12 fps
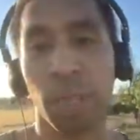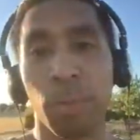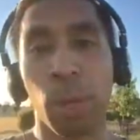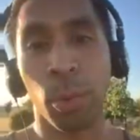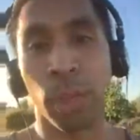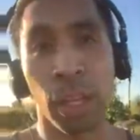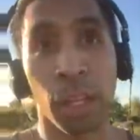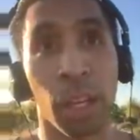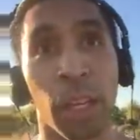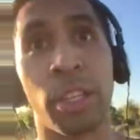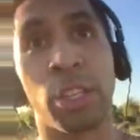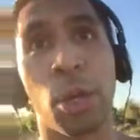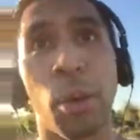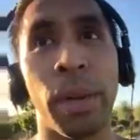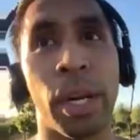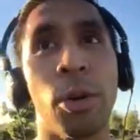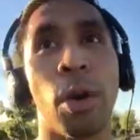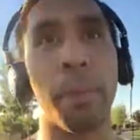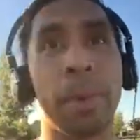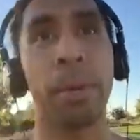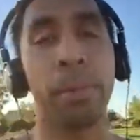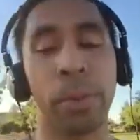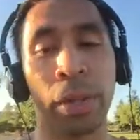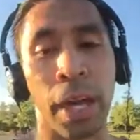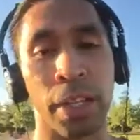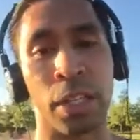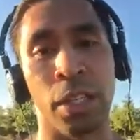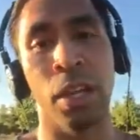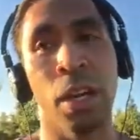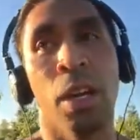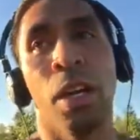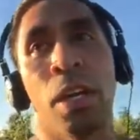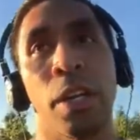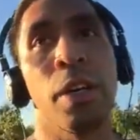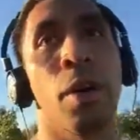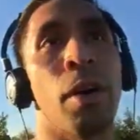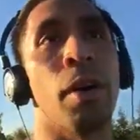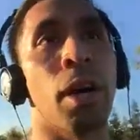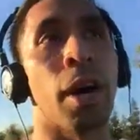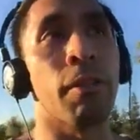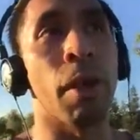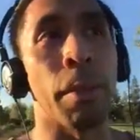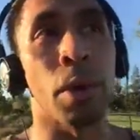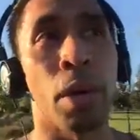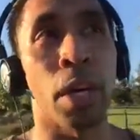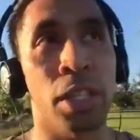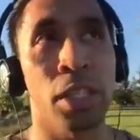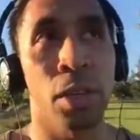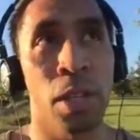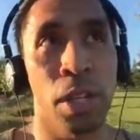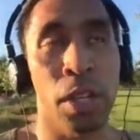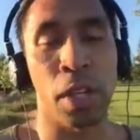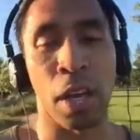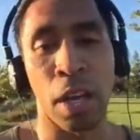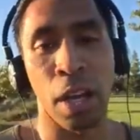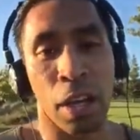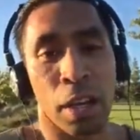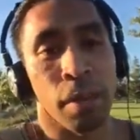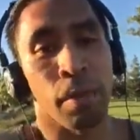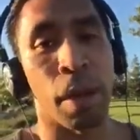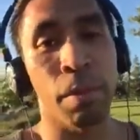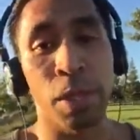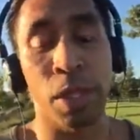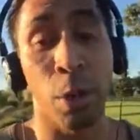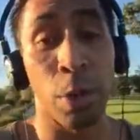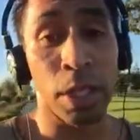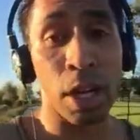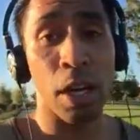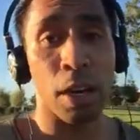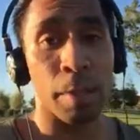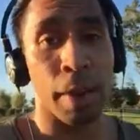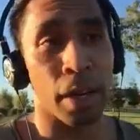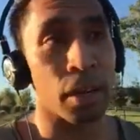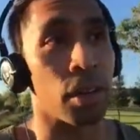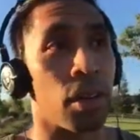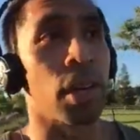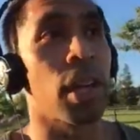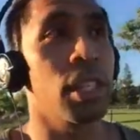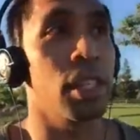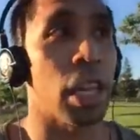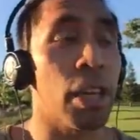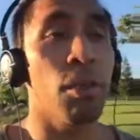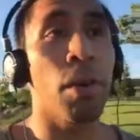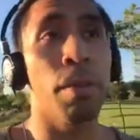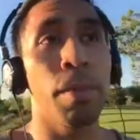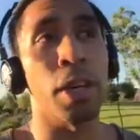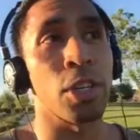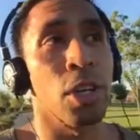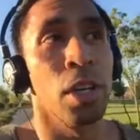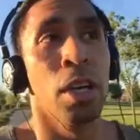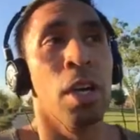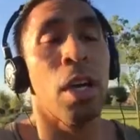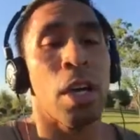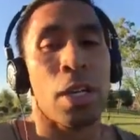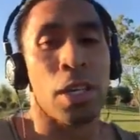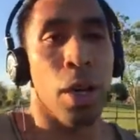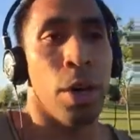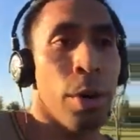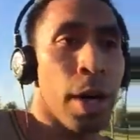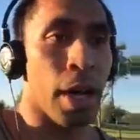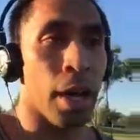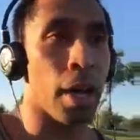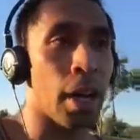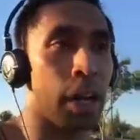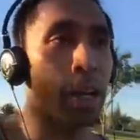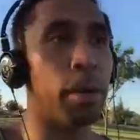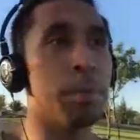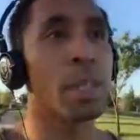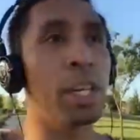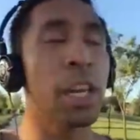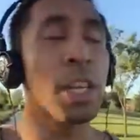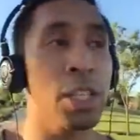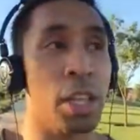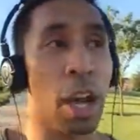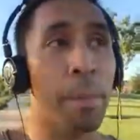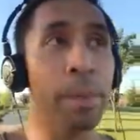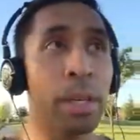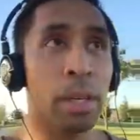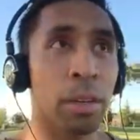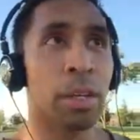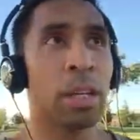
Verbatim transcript: to meet with so many great people that's, you know, I've come across with, and I'm just so excited about it, y'all guys. Thank you very much. So um, today's topic